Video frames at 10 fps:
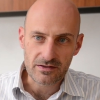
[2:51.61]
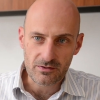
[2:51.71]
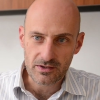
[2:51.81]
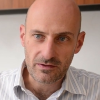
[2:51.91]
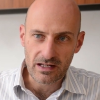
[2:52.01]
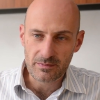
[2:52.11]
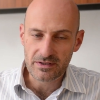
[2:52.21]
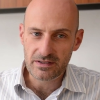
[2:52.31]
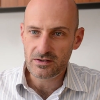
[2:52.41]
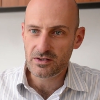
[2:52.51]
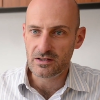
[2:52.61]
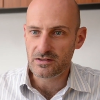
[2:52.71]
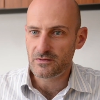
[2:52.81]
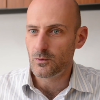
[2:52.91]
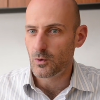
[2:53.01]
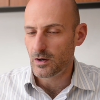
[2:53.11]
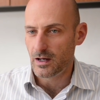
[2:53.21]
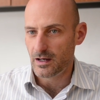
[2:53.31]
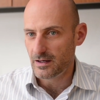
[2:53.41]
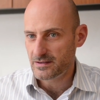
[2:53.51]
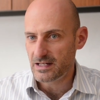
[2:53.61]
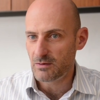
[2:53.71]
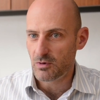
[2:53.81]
circulated petitions for a state